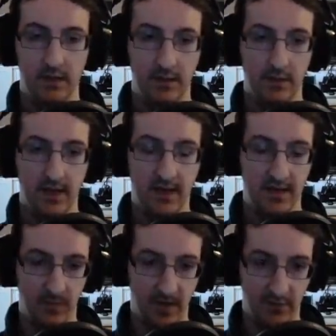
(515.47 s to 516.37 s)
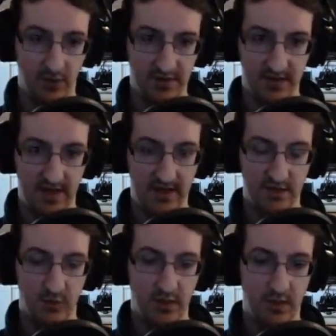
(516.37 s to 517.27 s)
You may have noticed there, so
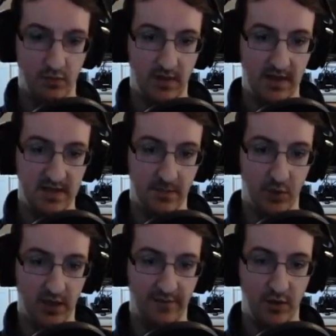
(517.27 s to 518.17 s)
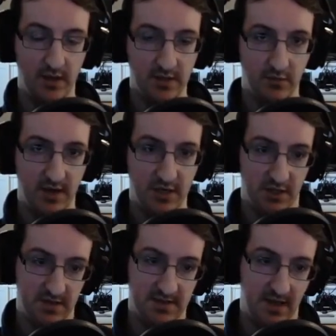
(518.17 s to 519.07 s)
when you release the button, if you hit a direction
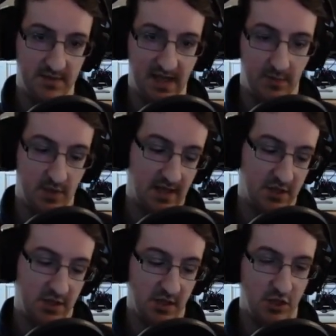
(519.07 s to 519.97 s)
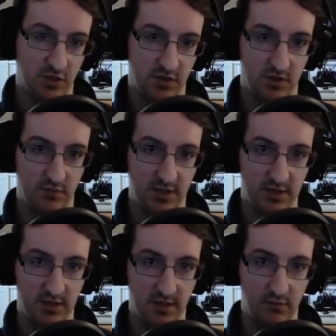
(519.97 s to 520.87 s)
at the same time, you can actually adjust the direction
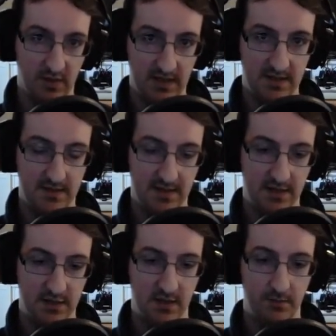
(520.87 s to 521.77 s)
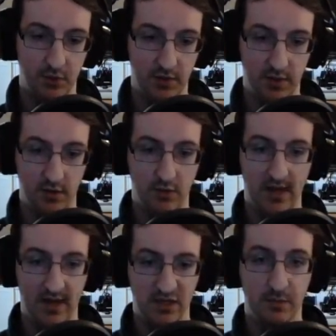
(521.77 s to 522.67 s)
that you release the slash in, but you can't
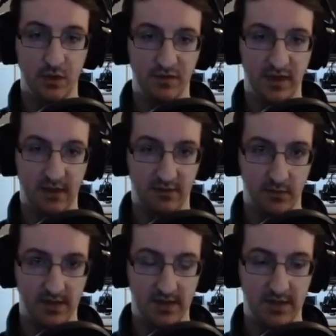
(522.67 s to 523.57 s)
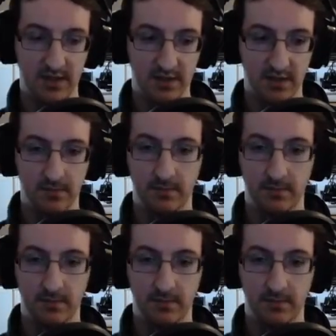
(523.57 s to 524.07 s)
actually move your character while you're charging.